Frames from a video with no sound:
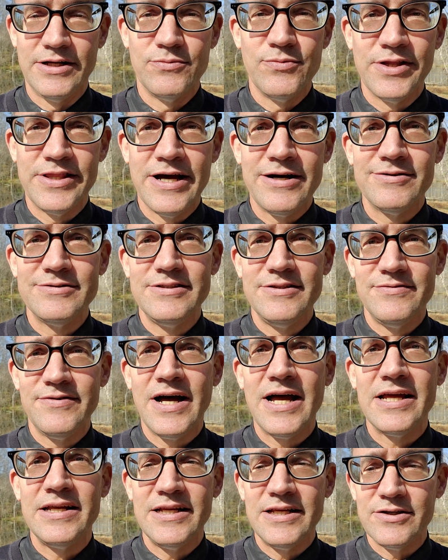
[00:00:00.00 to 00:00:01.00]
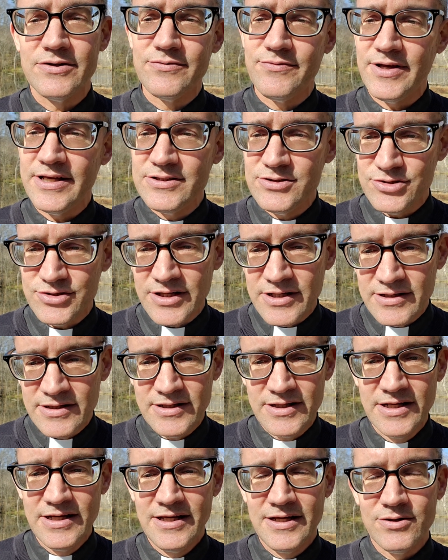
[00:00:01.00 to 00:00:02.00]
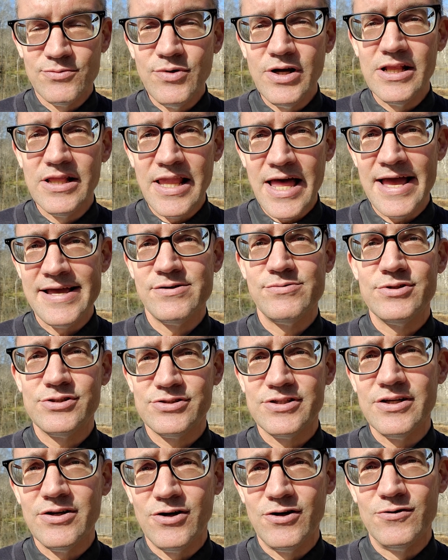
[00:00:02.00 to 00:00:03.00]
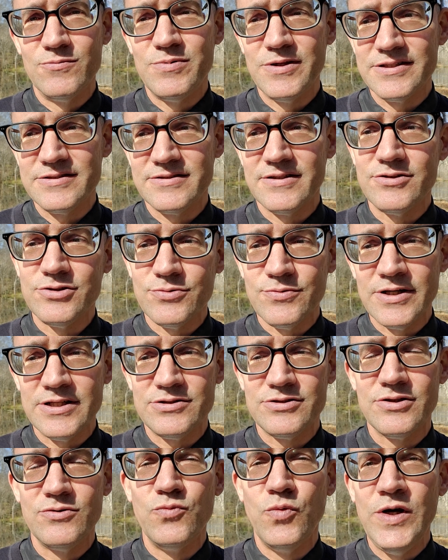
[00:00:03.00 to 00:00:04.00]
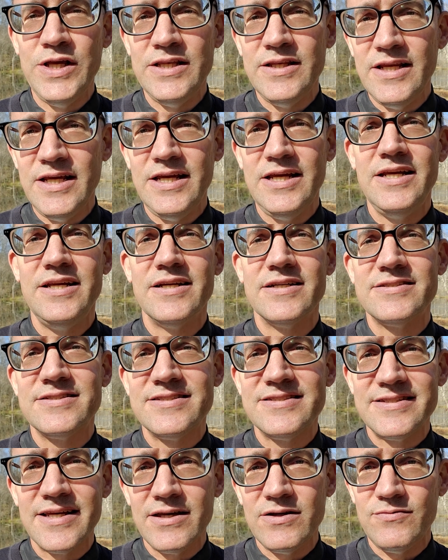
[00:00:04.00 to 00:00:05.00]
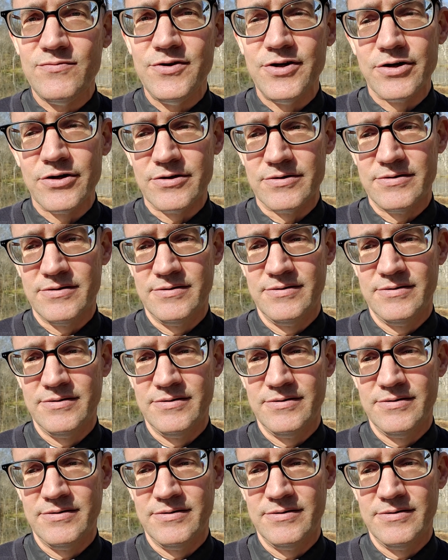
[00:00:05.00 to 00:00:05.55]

Without divine intervention, we languish in a hopeless situation. We need a Savior.